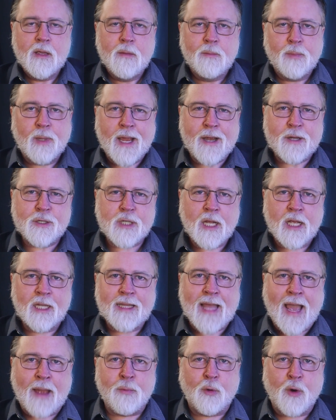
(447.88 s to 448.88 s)
Players
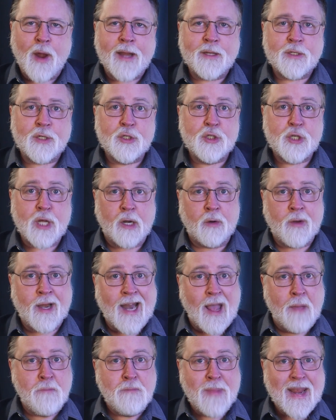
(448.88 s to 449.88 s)
collaborate to generate
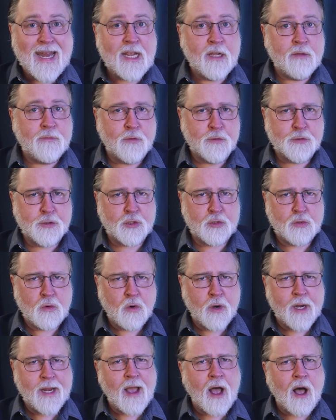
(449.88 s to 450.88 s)
a meaningful
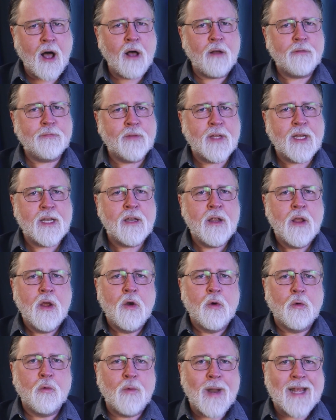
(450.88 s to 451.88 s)
story, often
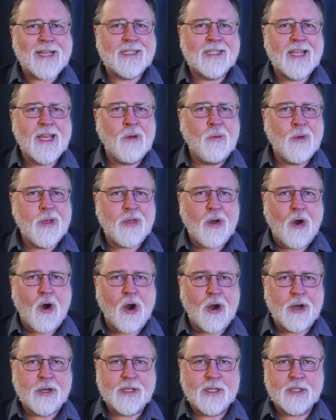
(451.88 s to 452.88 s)
wrestling with
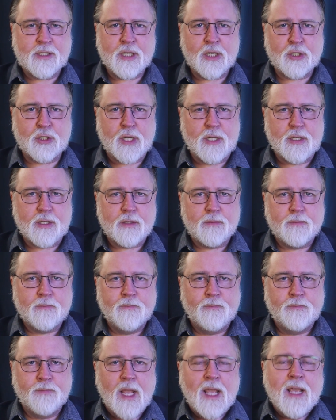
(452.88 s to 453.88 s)
hard decisions.
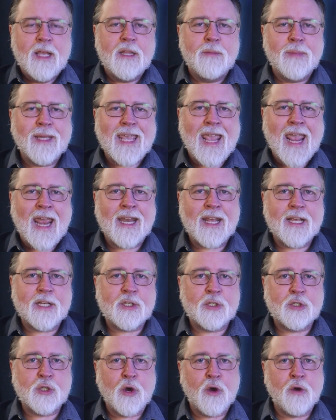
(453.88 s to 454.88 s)
The mechanics
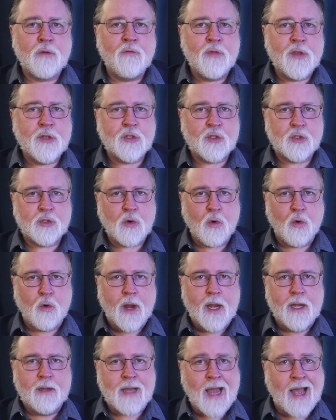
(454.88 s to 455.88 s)
serve the
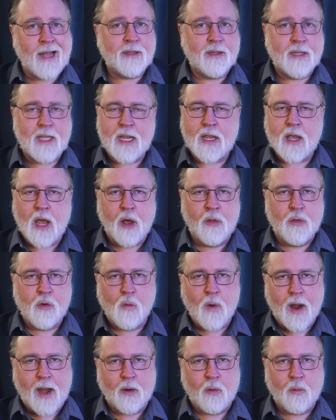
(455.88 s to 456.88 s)
story, not the other
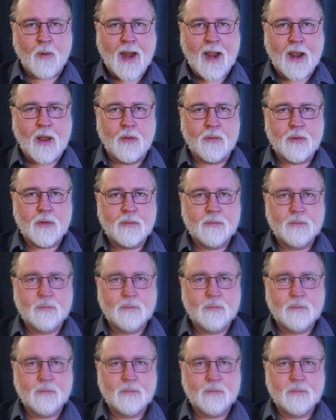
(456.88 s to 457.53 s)
way around.